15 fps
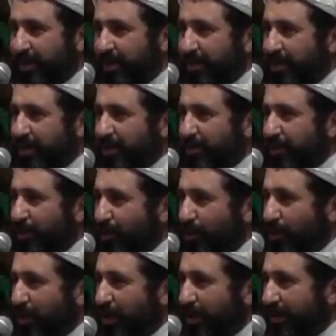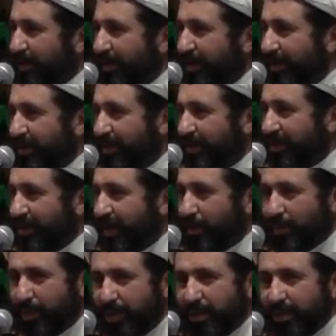there is such a loyalty in a
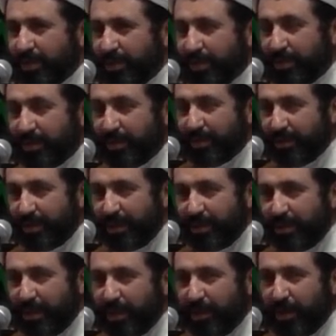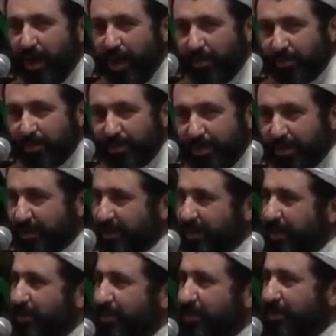person, that he loves
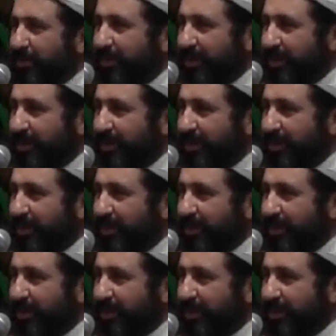him,